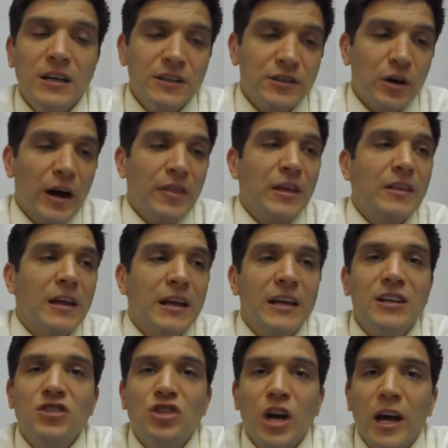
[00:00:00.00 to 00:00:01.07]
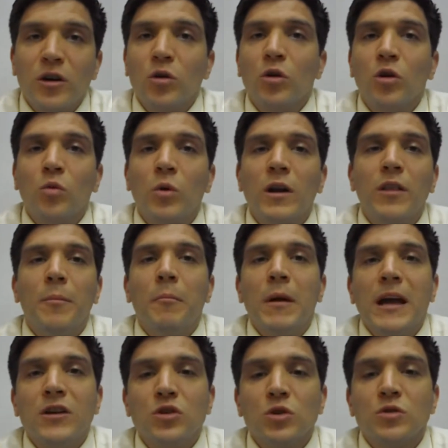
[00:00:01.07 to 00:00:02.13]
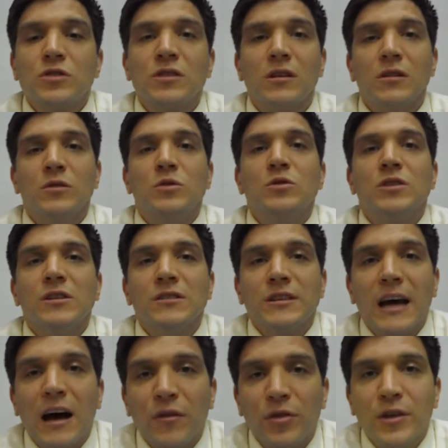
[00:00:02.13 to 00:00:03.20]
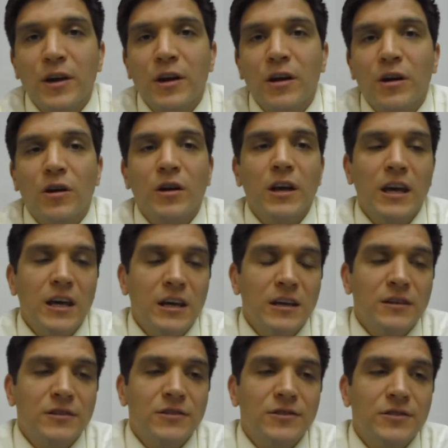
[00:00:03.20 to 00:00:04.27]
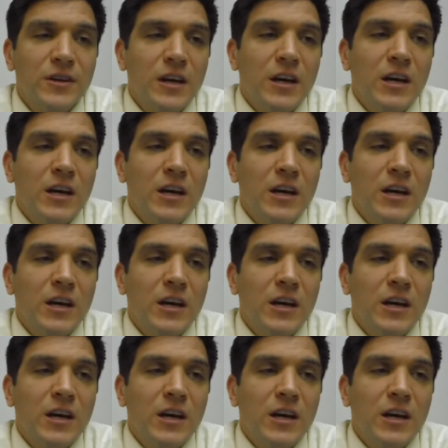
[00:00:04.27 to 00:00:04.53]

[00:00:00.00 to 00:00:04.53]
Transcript: So I think that in general, one of the major solutions out there is